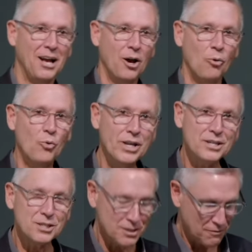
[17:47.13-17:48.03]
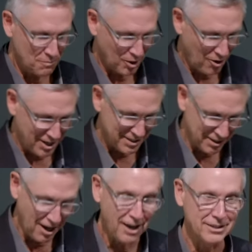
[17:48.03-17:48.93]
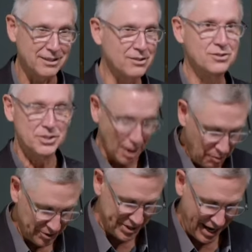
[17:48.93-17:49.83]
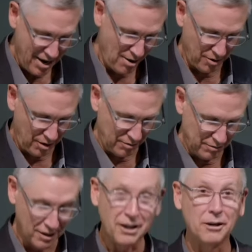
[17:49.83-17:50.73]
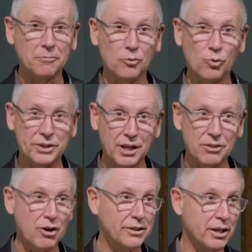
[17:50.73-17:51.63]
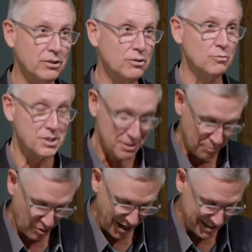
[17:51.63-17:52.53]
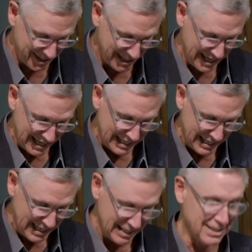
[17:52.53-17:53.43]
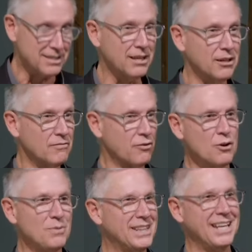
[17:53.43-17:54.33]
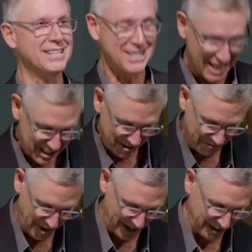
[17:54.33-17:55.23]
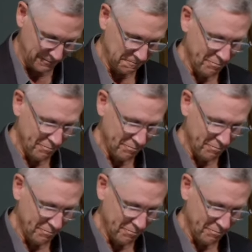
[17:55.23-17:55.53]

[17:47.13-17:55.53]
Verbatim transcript: witnesses from across the continent doubled down on um, what they thought they knew with surprising ease. They confirmed and they intensified it.